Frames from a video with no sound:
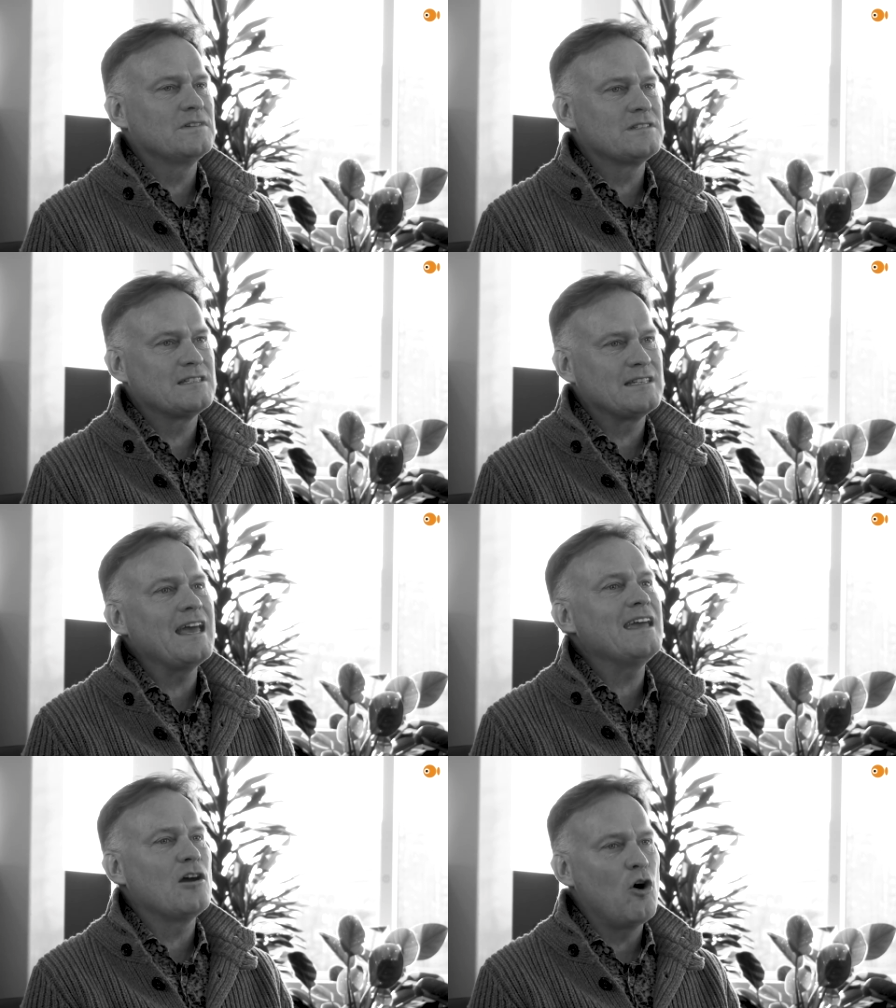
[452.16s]

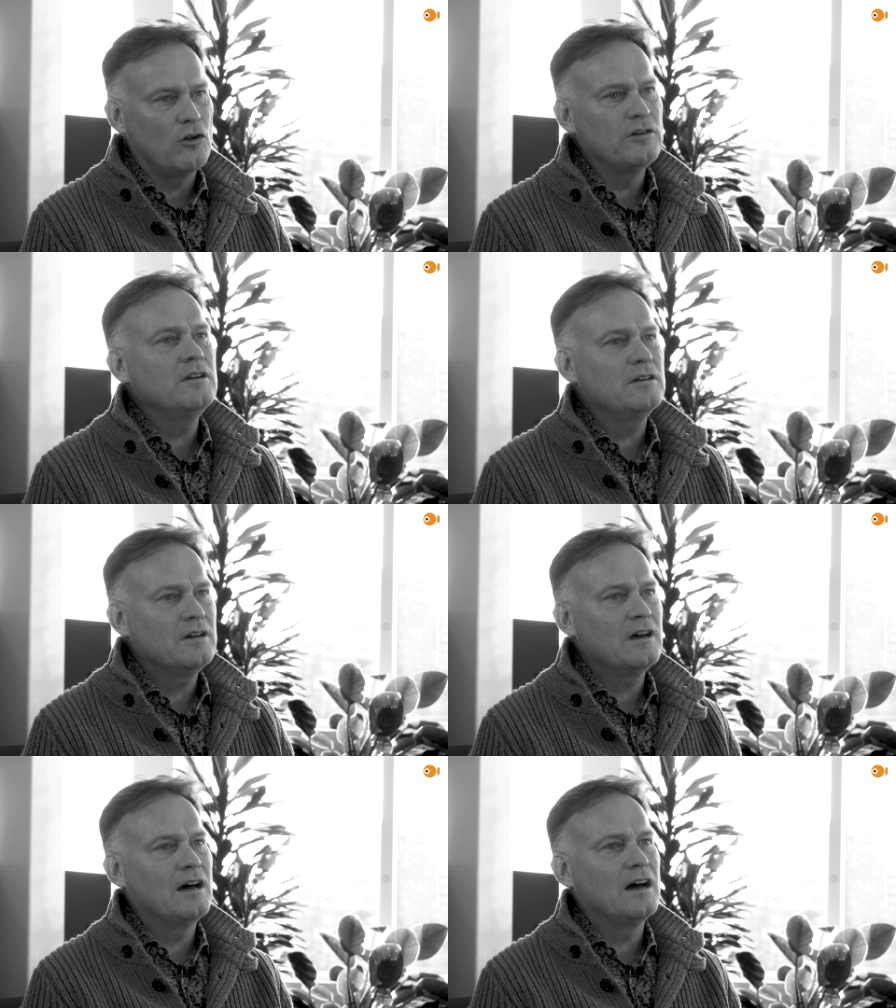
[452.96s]
staying on,
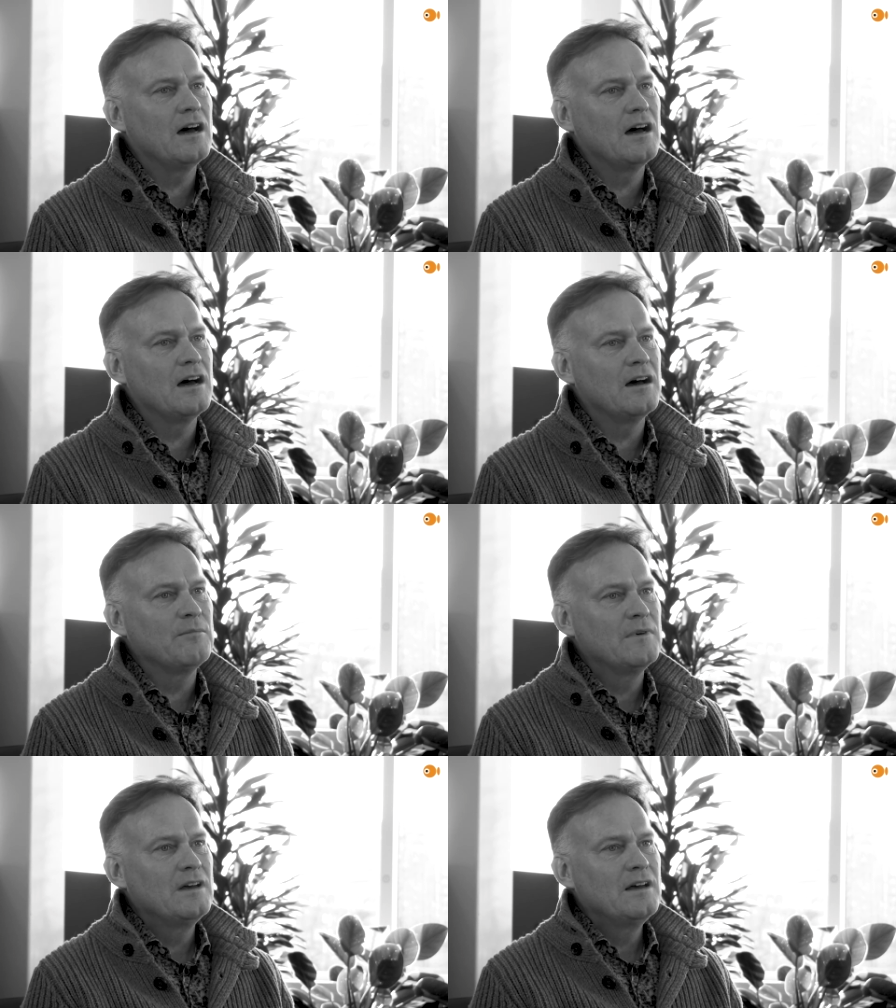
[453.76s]
uh, I,
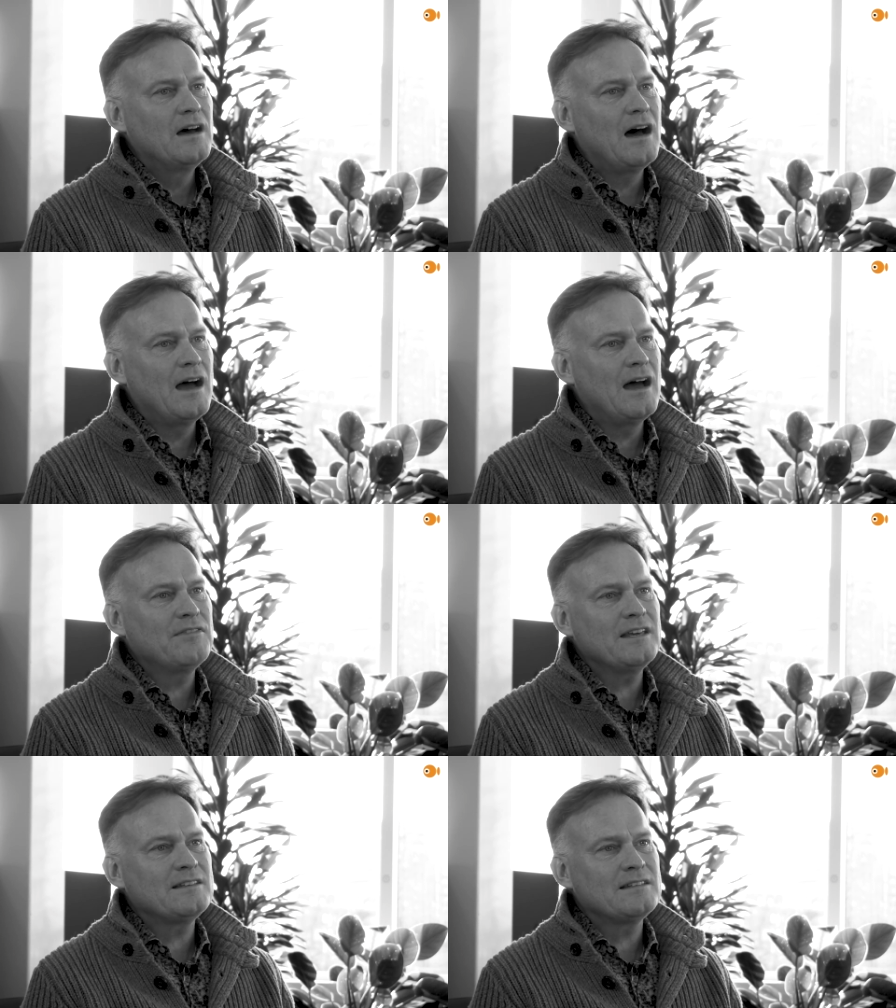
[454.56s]
I,
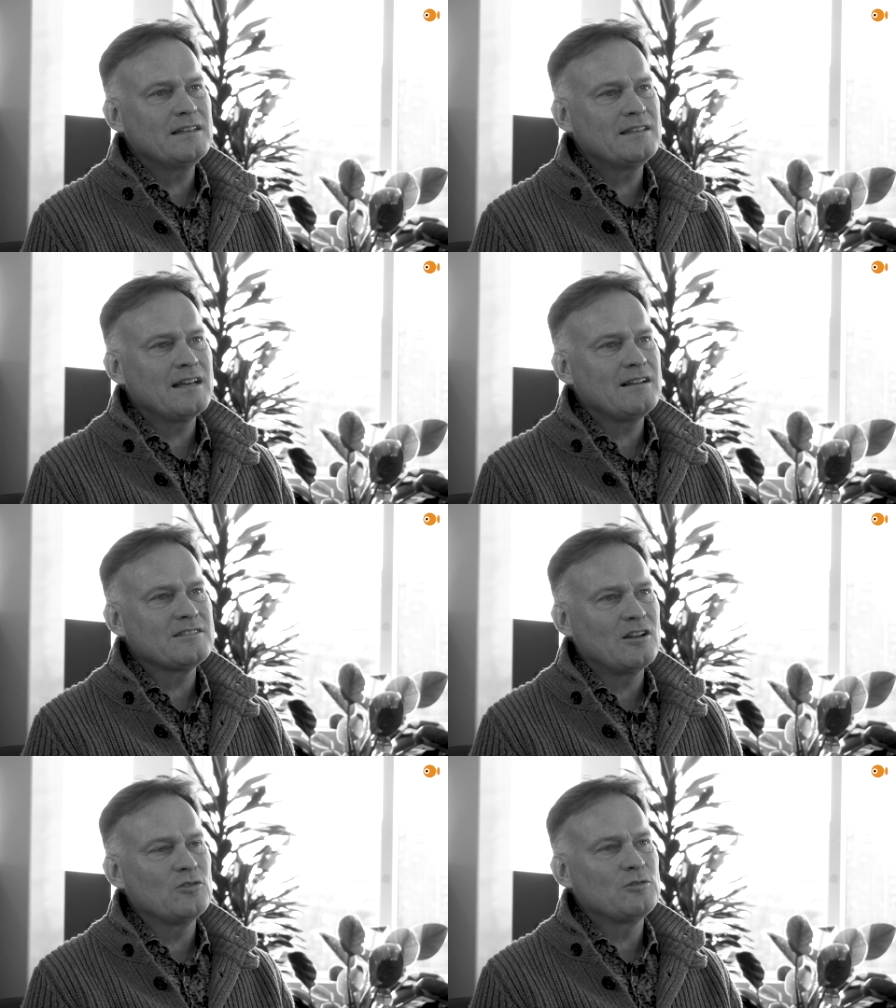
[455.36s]
think it,
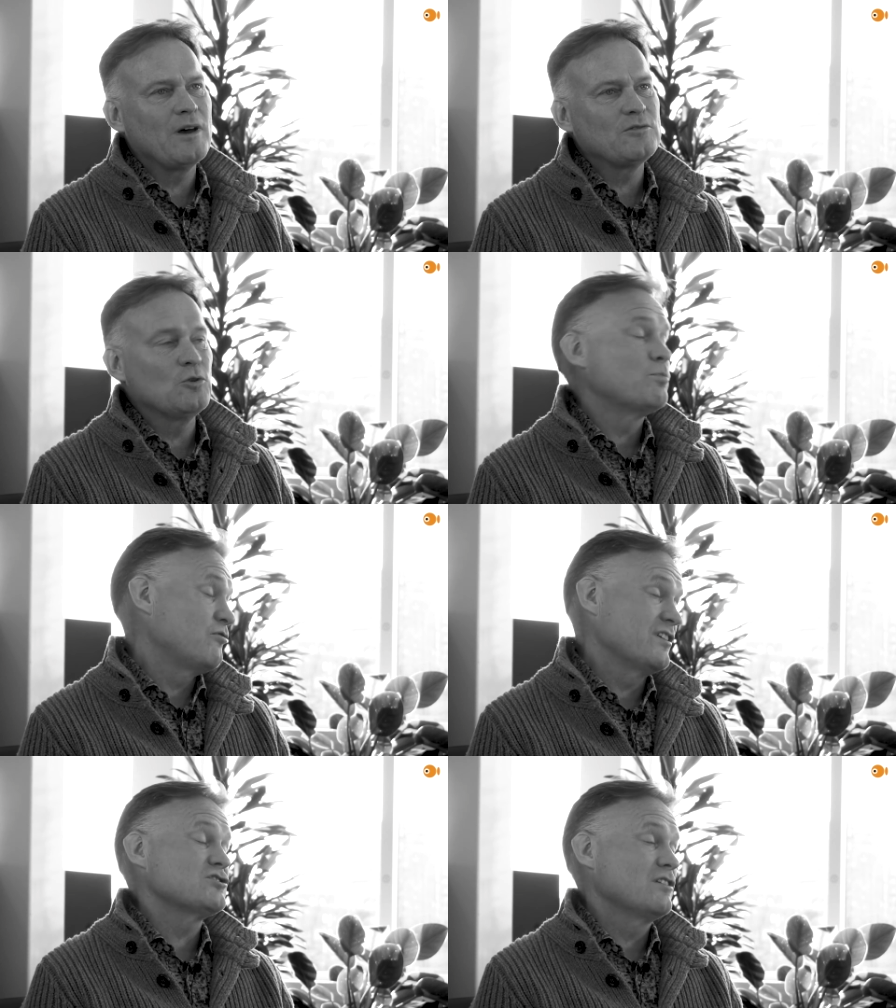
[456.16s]
tells a lot about your
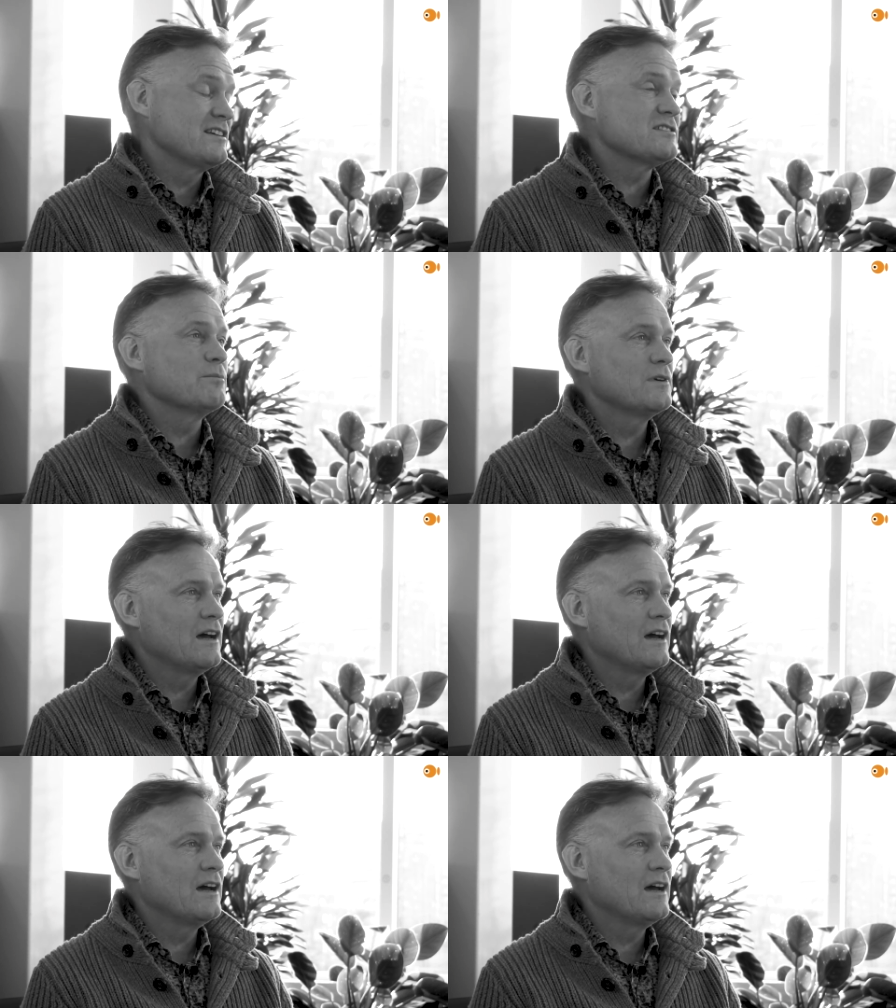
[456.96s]
professionalism.